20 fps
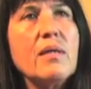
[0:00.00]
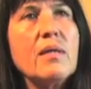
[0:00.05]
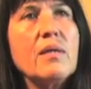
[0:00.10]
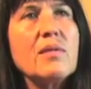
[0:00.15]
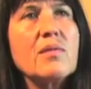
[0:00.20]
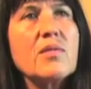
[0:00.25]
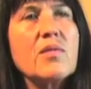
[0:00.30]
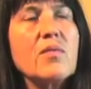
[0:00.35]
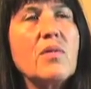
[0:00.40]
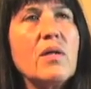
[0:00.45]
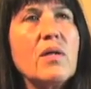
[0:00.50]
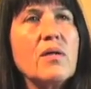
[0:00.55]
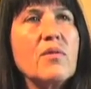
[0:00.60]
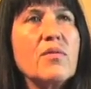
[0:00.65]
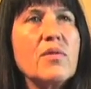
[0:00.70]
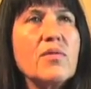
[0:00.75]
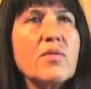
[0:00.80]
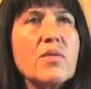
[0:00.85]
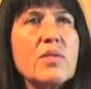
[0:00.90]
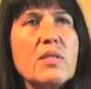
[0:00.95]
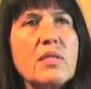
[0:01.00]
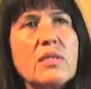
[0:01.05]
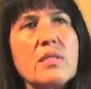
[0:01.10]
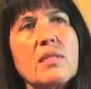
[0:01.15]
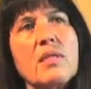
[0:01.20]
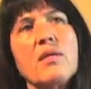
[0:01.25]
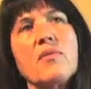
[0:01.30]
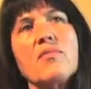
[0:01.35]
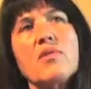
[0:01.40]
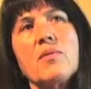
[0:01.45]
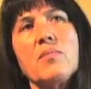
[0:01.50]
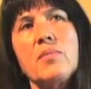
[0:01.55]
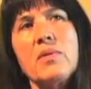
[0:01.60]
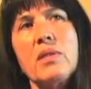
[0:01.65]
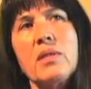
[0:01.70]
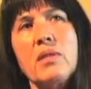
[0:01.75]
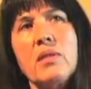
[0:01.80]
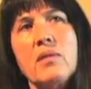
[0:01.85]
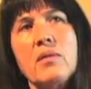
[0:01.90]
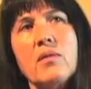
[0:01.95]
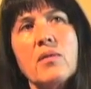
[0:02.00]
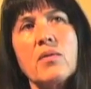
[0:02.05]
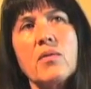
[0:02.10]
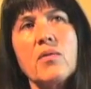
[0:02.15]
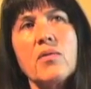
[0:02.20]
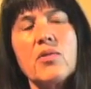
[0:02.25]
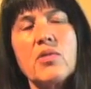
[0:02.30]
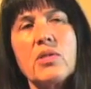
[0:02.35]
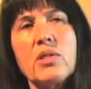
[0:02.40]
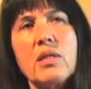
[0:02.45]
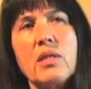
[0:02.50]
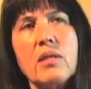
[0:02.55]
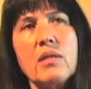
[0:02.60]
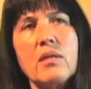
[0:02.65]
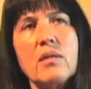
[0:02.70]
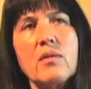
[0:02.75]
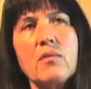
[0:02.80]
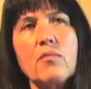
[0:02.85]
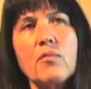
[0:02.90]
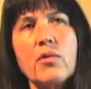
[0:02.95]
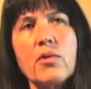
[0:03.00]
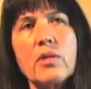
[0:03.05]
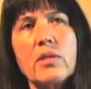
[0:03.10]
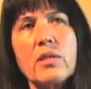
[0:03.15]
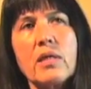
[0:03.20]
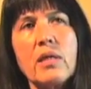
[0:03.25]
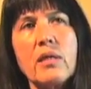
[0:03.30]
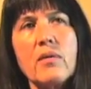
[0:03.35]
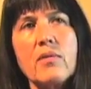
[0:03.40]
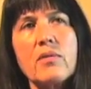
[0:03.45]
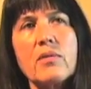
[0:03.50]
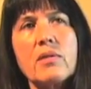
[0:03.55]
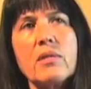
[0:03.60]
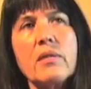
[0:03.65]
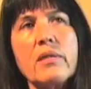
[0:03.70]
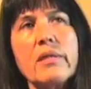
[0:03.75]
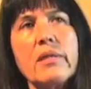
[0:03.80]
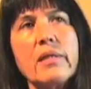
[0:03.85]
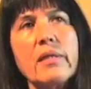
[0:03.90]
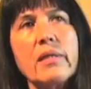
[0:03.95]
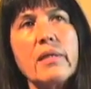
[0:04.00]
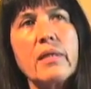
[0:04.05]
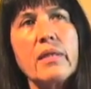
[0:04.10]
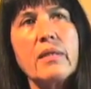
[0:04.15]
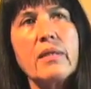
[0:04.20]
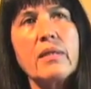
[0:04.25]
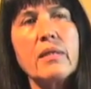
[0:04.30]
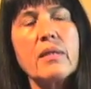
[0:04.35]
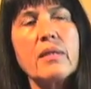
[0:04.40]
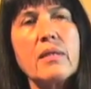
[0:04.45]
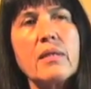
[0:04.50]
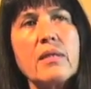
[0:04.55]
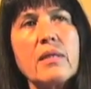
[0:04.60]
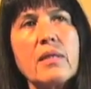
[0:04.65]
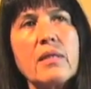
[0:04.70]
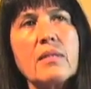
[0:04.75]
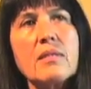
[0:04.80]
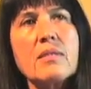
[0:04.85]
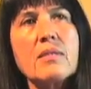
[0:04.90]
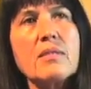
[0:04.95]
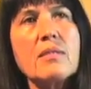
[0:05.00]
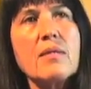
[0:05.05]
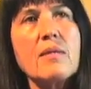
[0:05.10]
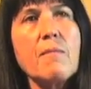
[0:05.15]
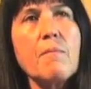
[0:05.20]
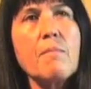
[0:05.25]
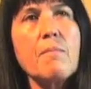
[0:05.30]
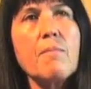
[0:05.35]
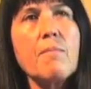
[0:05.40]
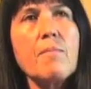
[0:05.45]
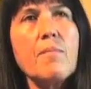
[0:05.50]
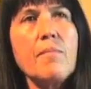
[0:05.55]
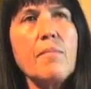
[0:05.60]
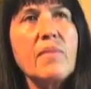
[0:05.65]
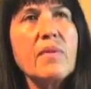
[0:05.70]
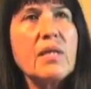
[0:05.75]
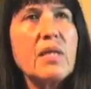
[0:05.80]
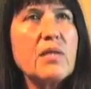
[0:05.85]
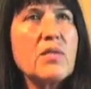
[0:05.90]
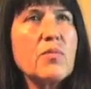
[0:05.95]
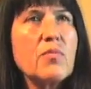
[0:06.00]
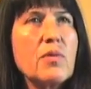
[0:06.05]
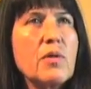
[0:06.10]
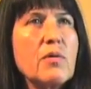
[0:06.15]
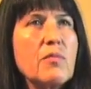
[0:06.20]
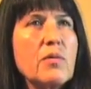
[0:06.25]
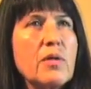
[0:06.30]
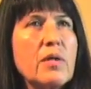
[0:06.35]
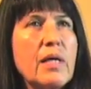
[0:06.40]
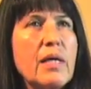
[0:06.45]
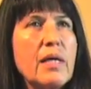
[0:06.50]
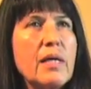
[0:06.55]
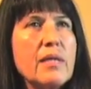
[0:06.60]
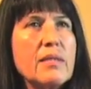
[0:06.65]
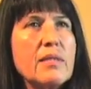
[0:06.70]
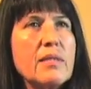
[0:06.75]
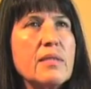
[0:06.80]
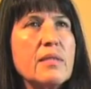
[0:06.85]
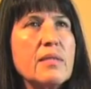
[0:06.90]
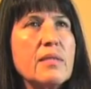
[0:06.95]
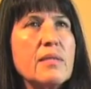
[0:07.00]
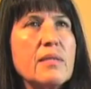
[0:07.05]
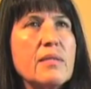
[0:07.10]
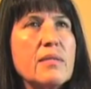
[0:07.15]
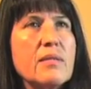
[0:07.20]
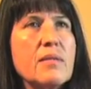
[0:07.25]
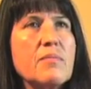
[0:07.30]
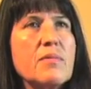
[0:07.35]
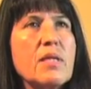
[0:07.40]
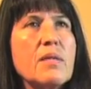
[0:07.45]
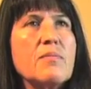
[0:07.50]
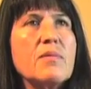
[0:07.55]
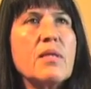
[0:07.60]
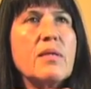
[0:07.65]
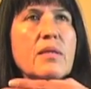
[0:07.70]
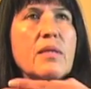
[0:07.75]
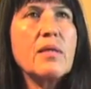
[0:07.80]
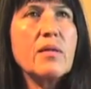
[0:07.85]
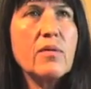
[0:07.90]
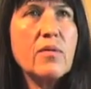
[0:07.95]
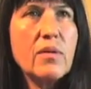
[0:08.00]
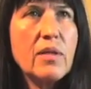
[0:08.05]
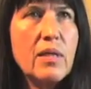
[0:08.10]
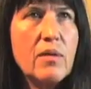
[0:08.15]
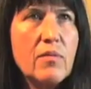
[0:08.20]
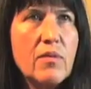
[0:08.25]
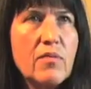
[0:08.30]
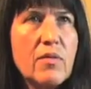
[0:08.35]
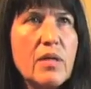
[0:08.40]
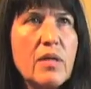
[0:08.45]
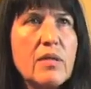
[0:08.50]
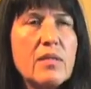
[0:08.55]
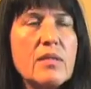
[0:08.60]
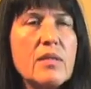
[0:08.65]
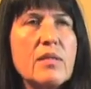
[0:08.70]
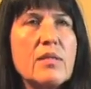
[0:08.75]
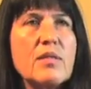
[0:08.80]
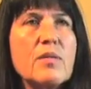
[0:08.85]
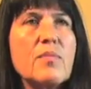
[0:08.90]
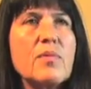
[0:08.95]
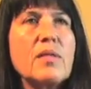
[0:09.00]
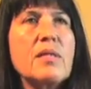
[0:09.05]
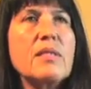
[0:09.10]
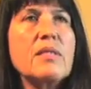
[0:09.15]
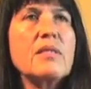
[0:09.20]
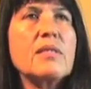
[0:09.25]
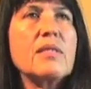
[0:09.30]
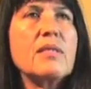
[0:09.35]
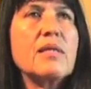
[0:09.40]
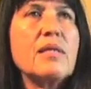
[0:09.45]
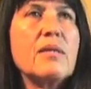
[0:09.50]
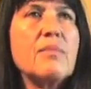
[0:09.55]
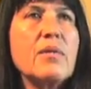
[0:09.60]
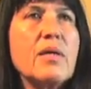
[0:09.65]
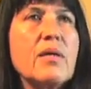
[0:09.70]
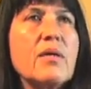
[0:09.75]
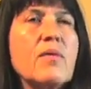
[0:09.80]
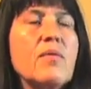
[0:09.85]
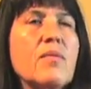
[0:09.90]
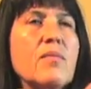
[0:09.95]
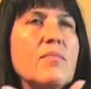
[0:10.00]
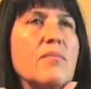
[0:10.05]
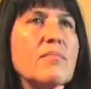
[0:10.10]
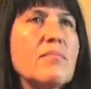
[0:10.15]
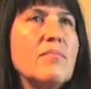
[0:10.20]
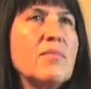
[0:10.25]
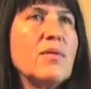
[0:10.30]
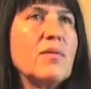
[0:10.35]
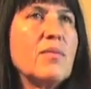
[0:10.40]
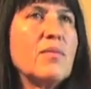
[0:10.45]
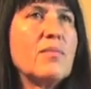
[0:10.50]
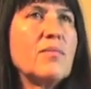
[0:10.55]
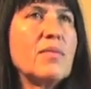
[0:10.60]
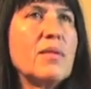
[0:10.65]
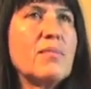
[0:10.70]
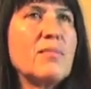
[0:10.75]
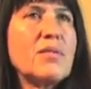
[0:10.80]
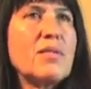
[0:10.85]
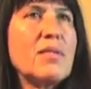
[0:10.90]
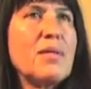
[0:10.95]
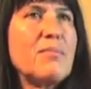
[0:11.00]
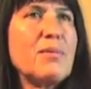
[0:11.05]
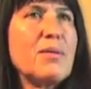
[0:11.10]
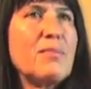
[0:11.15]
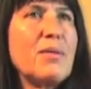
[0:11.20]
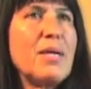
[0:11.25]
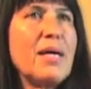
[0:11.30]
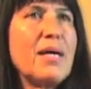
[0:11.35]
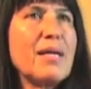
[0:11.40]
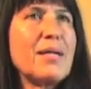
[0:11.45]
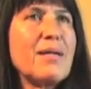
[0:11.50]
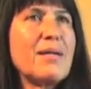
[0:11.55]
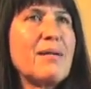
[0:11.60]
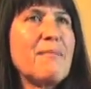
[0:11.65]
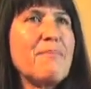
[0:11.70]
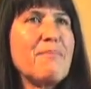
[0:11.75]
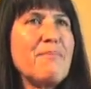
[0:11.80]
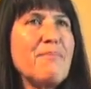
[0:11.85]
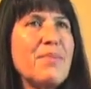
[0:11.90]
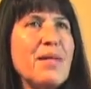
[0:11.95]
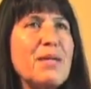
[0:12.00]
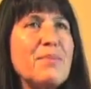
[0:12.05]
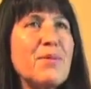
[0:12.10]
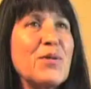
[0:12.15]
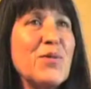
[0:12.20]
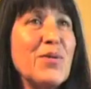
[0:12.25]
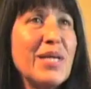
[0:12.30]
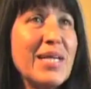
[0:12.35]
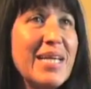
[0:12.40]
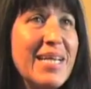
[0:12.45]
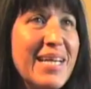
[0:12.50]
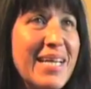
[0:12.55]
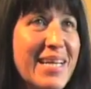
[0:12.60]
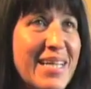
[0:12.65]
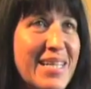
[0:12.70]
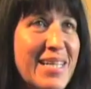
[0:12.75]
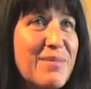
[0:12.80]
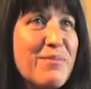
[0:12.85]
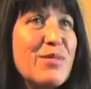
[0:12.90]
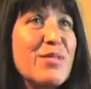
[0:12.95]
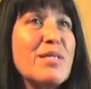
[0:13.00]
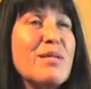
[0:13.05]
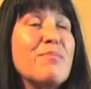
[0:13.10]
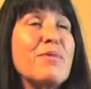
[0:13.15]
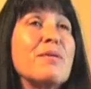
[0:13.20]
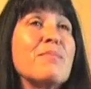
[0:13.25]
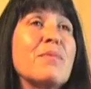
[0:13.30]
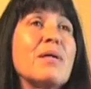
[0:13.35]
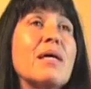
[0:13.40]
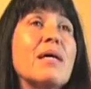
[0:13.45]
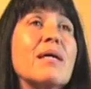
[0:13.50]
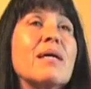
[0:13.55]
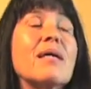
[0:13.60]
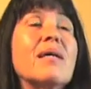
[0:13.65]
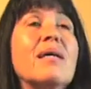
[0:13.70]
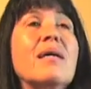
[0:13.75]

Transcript: And so all of those things have to be negotiated and worked out. And I think that that's where we're at. Sometimes I think, okay, we've gotten to this place, and then I'm like, oh, no, I'm stepping back. I'm going ahead, I'm stepping back.